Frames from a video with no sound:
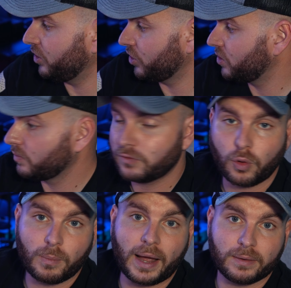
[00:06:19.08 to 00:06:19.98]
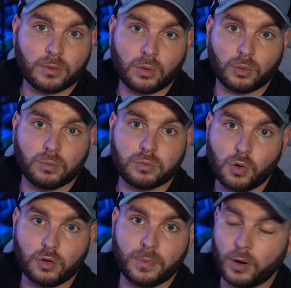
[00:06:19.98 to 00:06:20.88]
just for my old
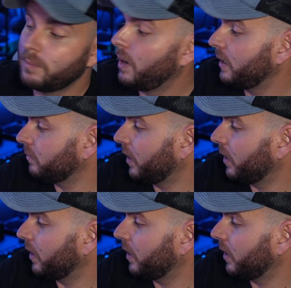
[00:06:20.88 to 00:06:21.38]
Rode Pod